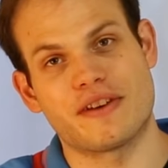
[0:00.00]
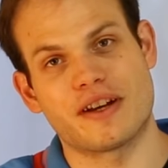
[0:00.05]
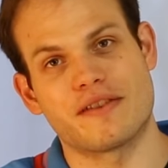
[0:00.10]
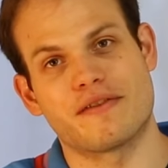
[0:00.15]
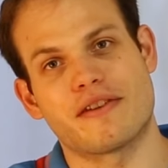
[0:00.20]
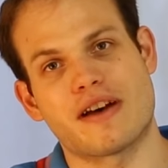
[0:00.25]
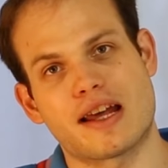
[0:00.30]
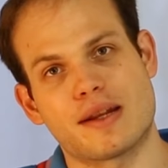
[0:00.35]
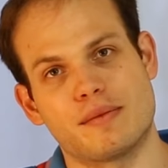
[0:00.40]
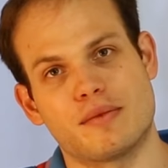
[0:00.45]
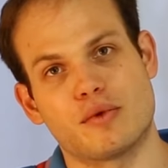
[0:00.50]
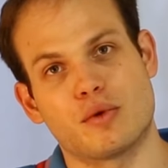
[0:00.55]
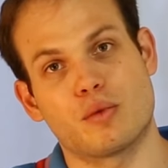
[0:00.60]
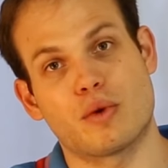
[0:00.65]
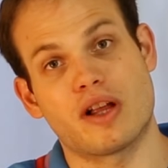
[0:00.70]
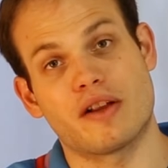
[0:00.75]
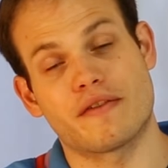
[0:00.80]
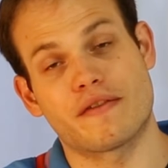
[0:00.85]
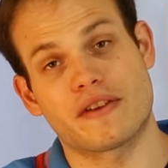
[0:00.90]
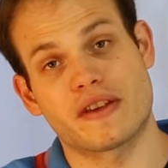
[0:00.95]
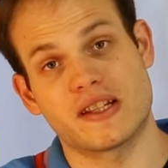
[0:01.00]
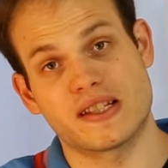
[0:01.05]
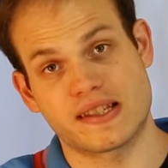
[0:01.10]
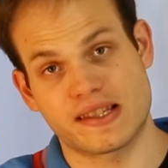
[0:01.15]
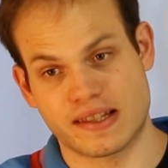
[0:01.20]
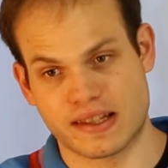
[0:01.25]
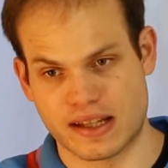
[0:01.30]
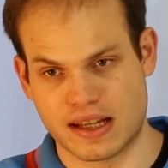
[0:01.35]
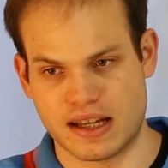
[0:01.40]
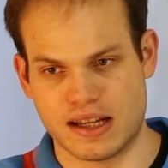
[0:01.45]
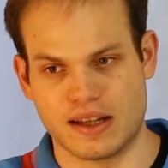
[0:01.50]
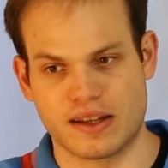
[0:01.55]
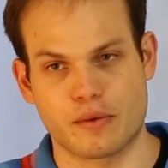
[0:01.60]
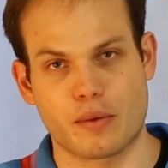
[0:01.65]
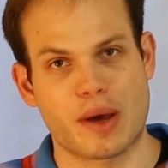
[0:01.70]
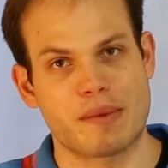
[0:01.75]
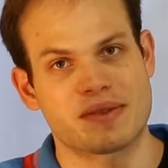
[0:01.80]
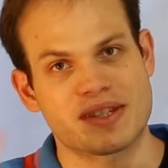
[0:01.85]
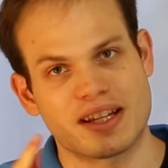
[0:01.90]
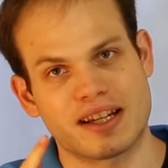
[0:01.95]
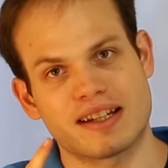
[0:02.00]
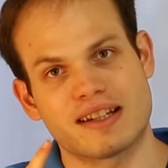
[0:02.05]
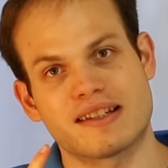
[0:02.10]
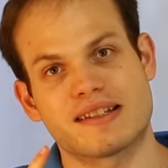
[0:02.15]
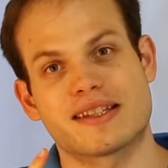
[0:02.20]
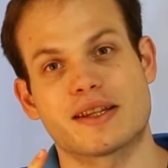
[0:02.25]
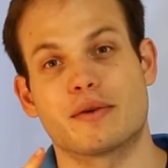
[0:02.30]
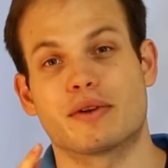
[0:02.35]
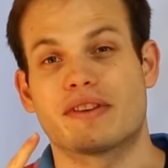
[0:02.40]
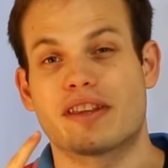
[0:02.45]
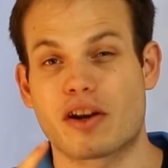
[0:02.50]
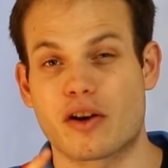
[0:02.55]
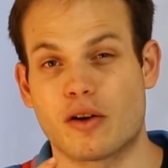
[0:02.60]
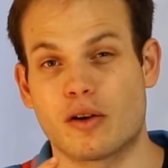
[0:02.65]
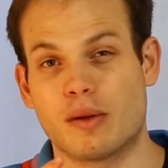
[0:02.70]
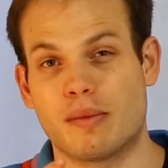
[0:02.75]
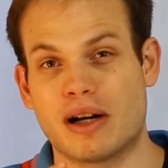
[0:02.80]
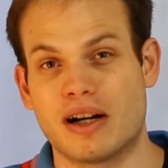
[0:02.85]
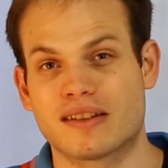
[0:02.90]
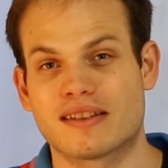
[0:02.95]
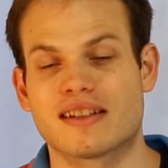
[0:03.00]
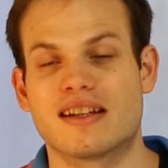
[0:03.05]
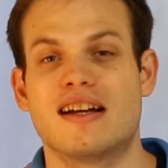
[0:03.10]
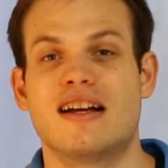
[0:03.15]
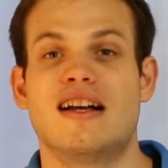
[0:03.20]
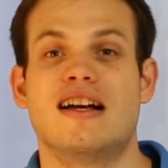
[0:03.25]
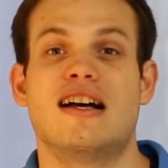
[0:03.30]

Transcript: Fund for Animal Welfare's website and see what they're all about,